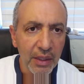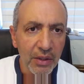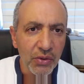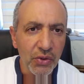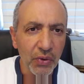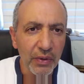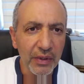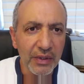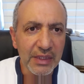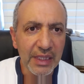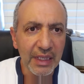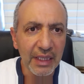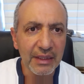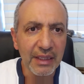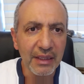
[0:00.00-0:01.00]
So there's an
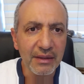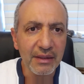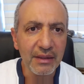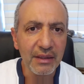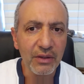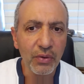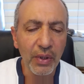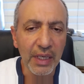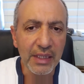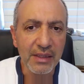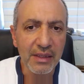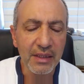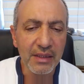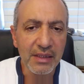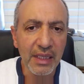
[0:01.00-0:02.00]
identity
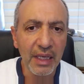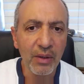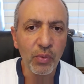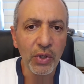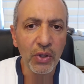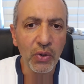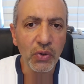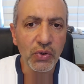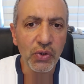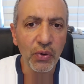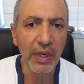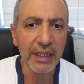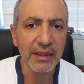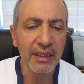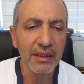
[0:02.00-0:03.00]
crisis, and we also
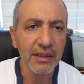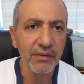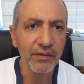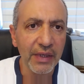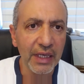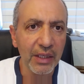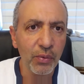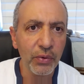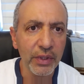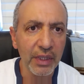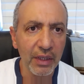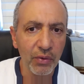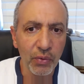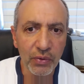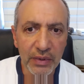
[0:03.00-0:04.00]
identify with
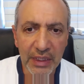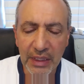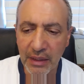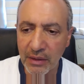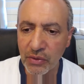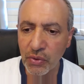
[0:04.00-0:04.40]
our routine.